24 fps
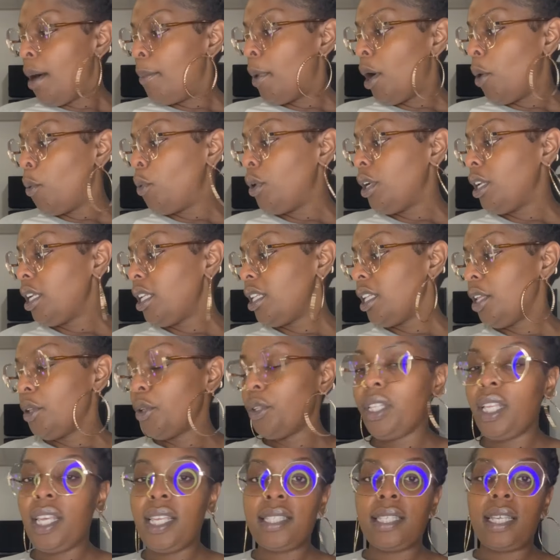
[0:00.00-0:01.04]
One of the other
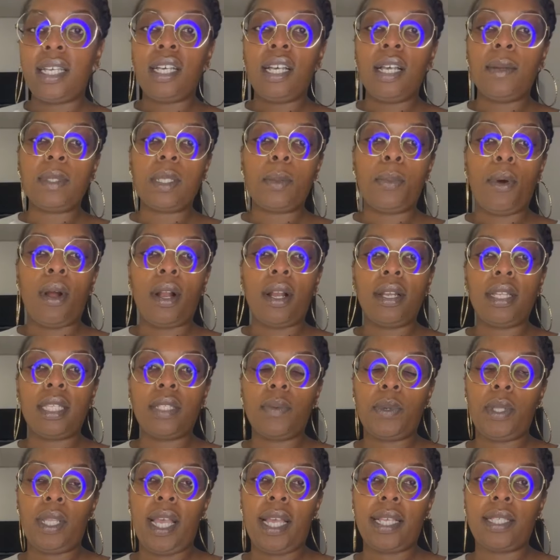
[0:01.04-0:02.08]
things that comes a part of this
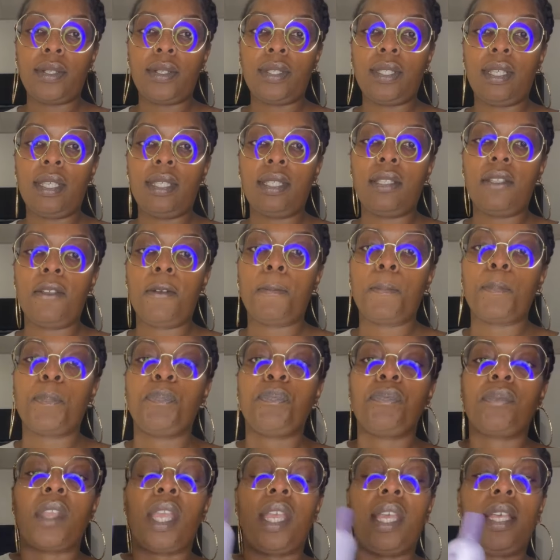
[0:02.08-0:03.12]
relaxer system
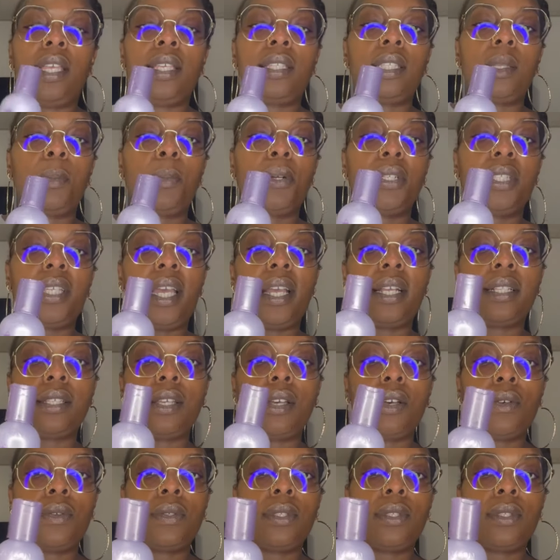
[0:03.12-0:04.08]
is the Protecto.